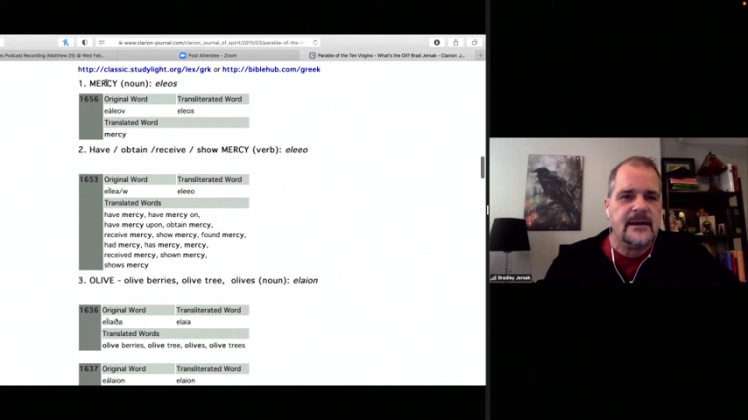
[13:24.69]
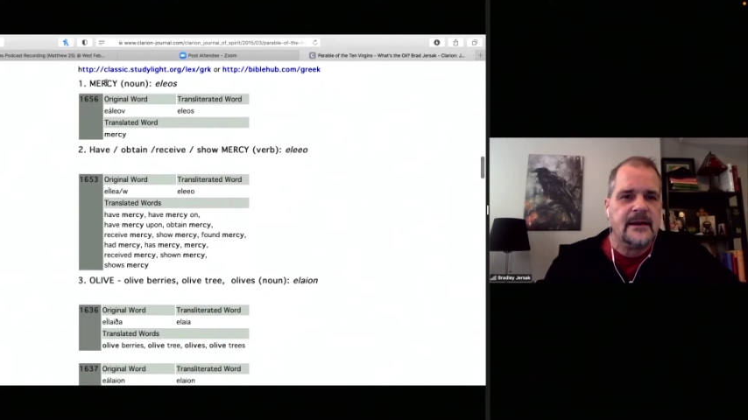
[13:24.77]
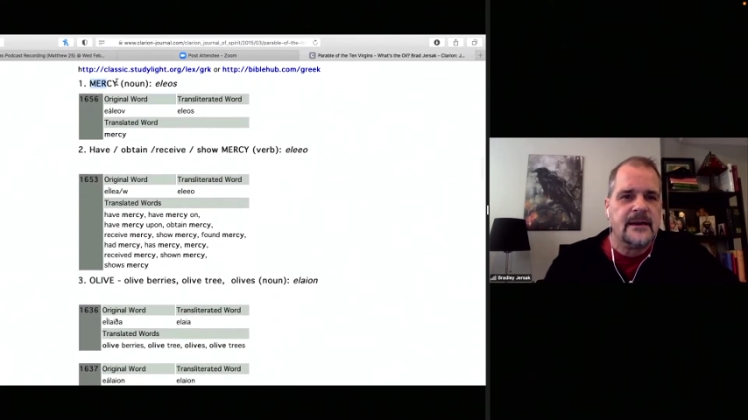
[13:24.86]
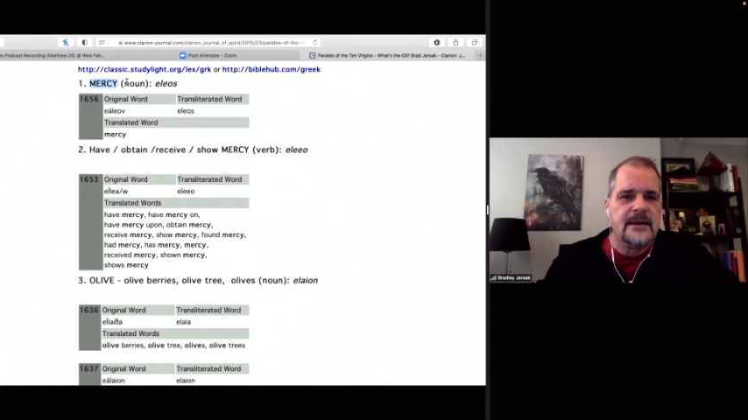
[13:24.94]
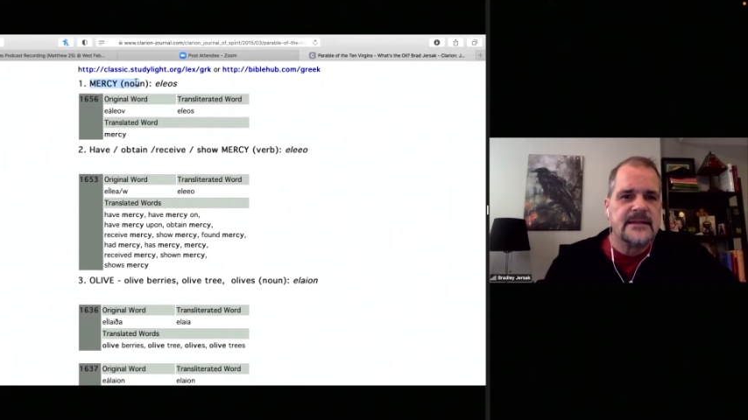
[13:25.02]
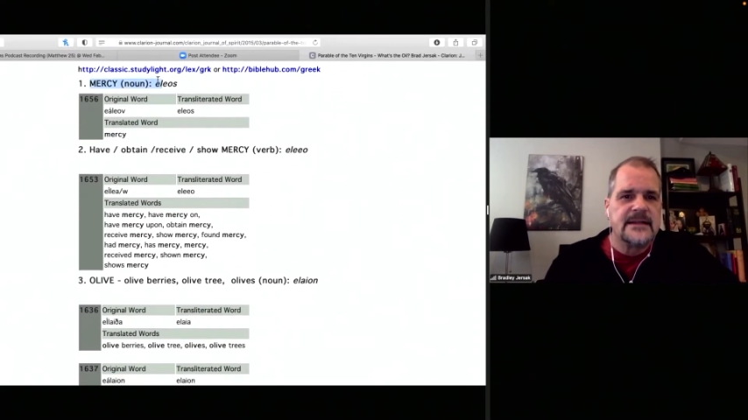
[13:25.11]

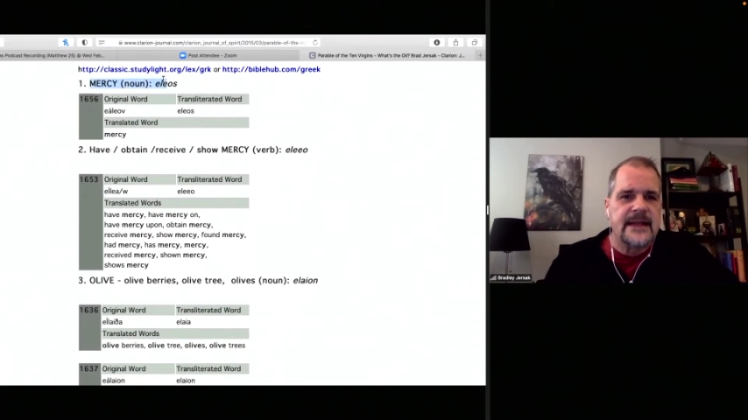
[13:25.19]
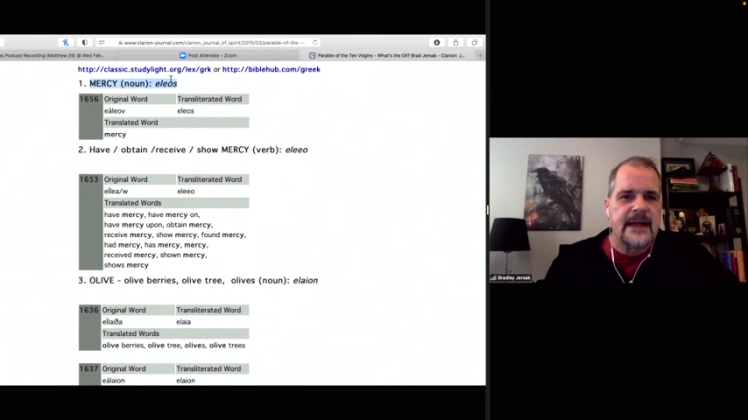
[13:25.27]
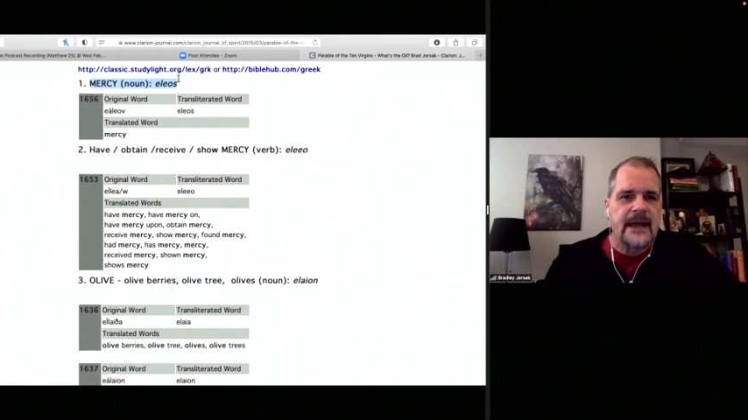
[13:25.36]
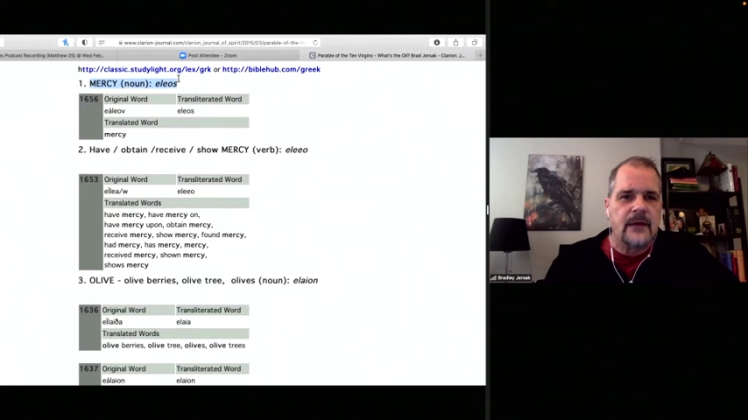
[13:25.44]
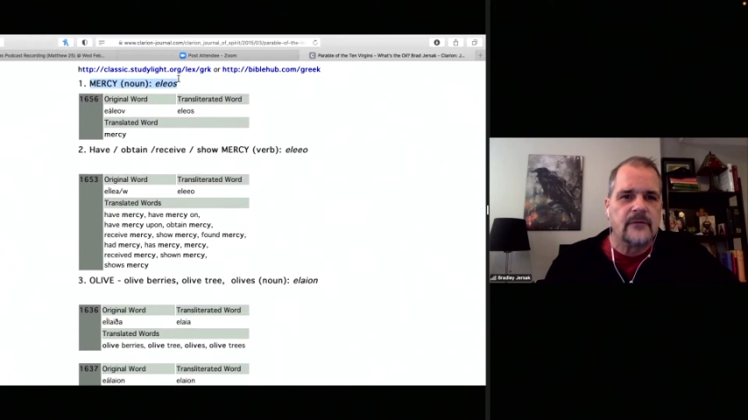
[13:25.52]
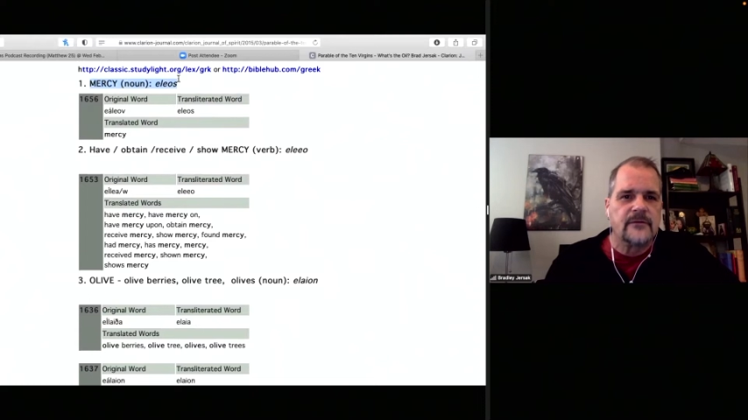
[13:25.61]
is a
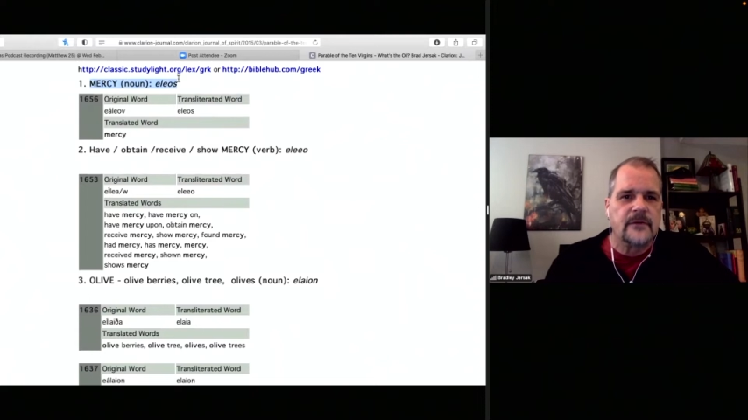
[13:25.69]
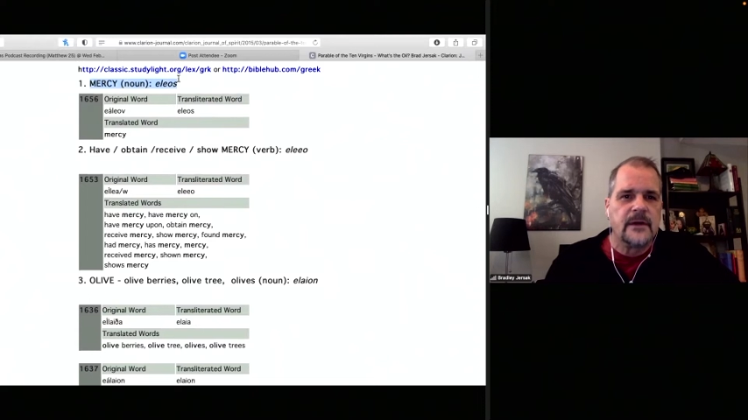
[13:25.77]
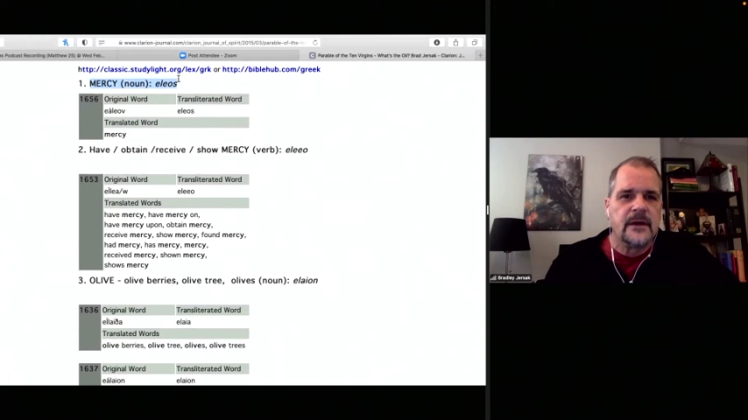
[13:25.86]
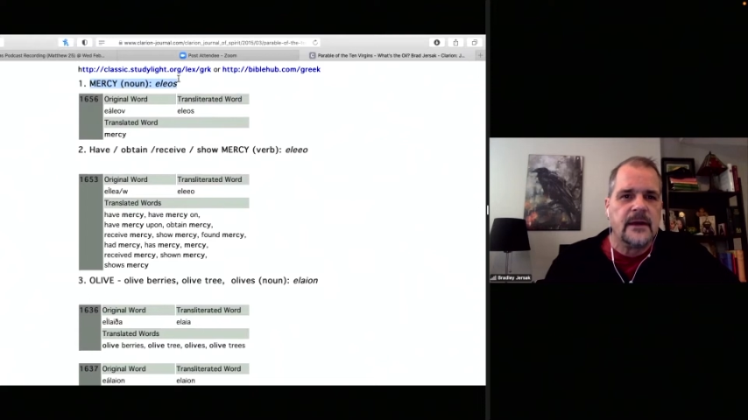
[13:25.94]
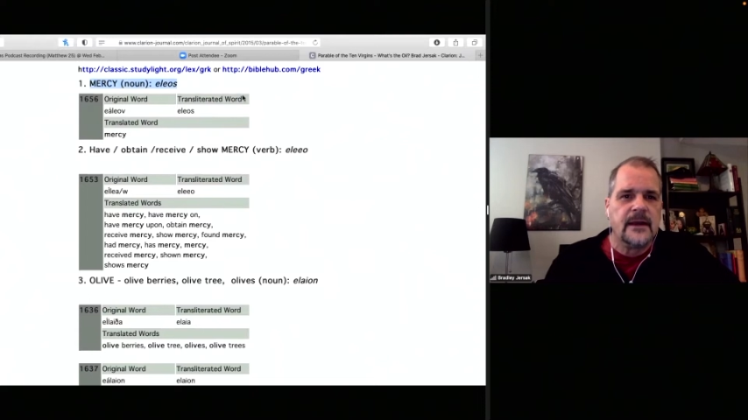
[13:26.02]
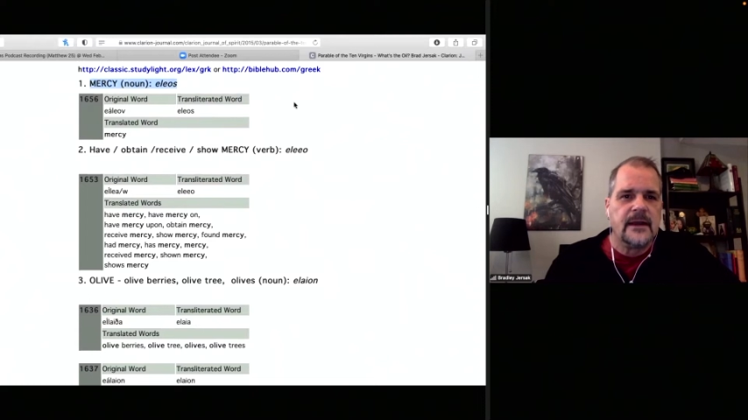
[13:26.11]
noun
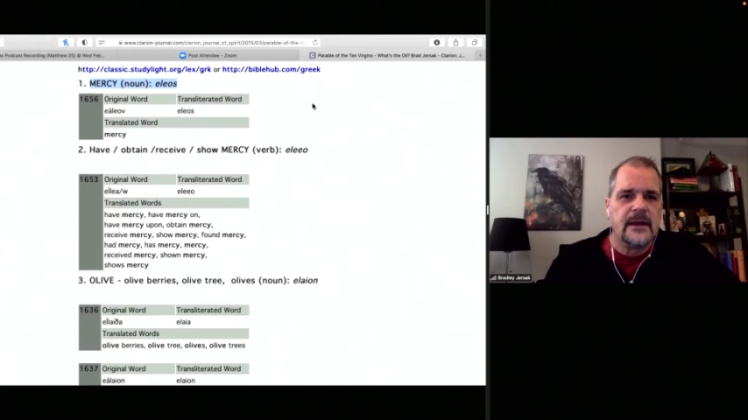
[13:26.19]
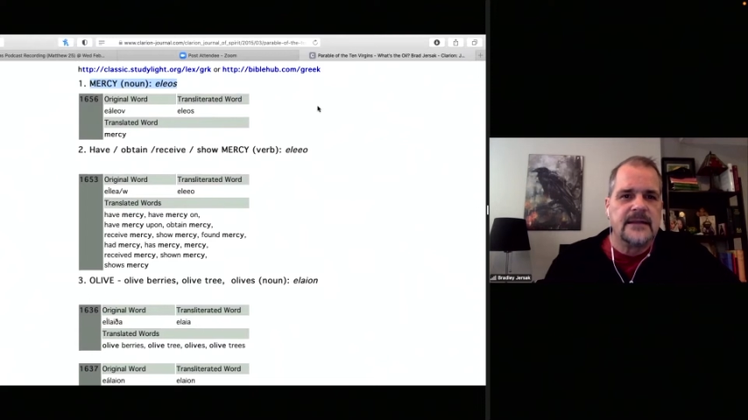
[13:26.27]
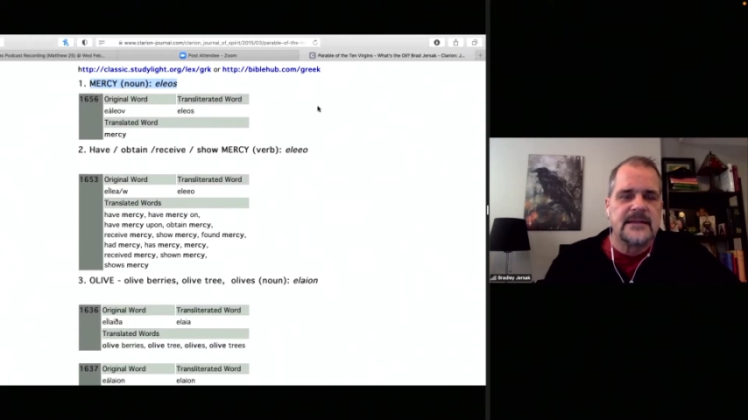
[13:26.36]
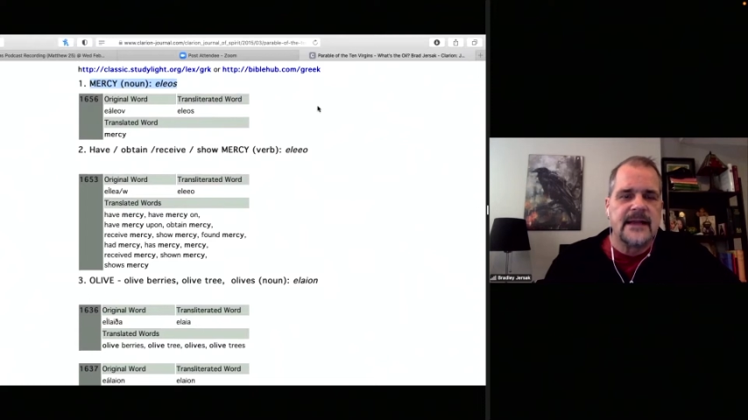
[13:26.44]
it's